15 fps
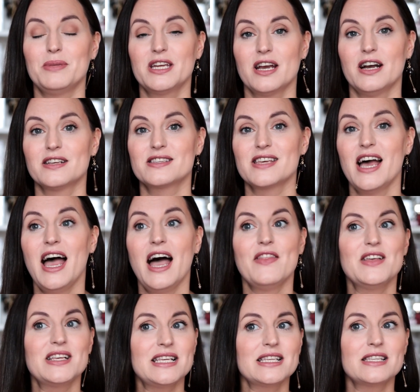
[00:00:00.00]
Because
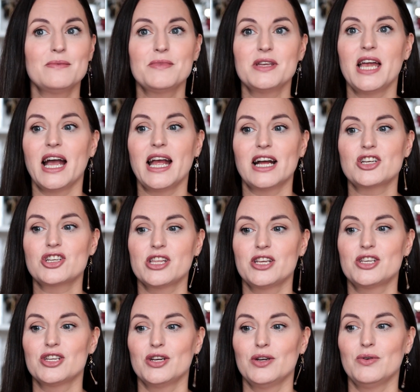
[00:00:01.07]
this is something I actually
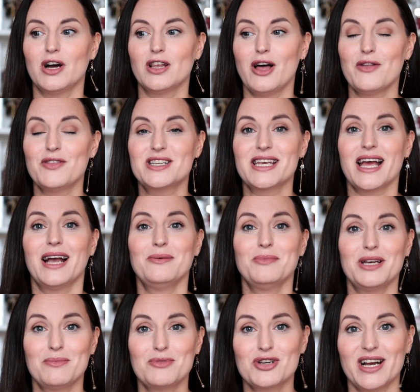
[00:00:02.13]
do a lot of the time
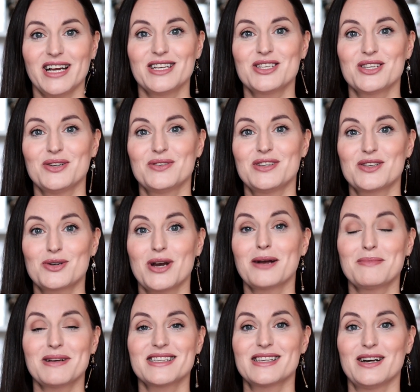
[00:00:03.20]
when I'm trying to distract
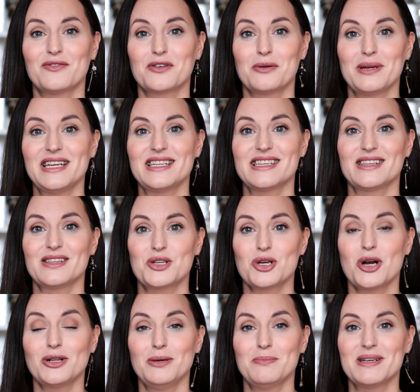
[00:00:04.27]
myself from eating the
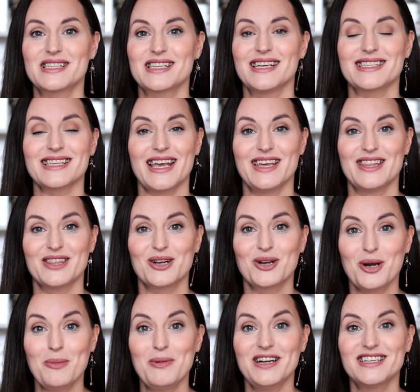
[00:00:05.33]
chocolate biscuits in the
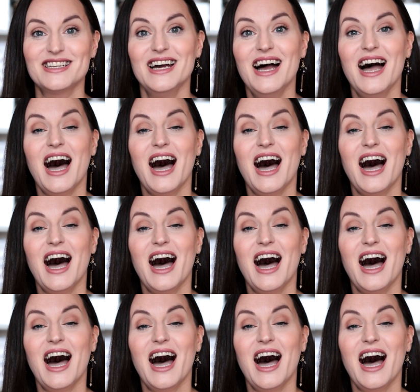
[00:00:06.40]
cupboard.